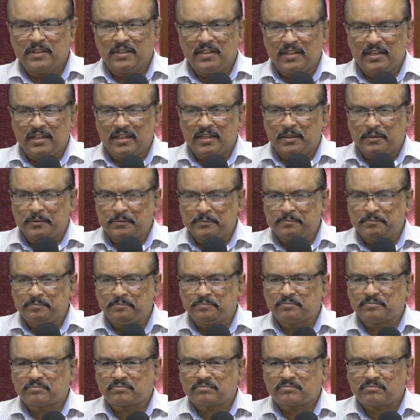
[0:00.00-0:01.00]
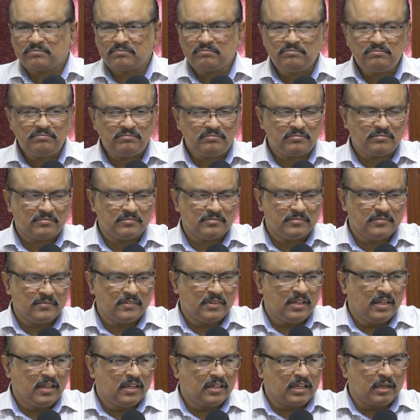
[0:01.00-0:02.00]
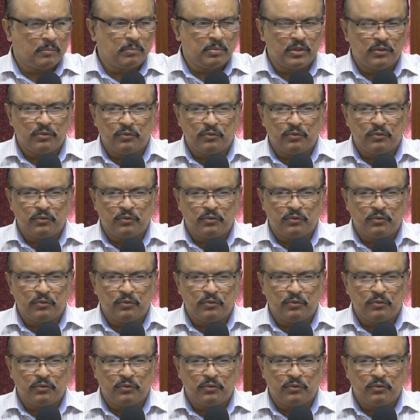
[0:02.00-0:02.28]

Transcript: You know, a couple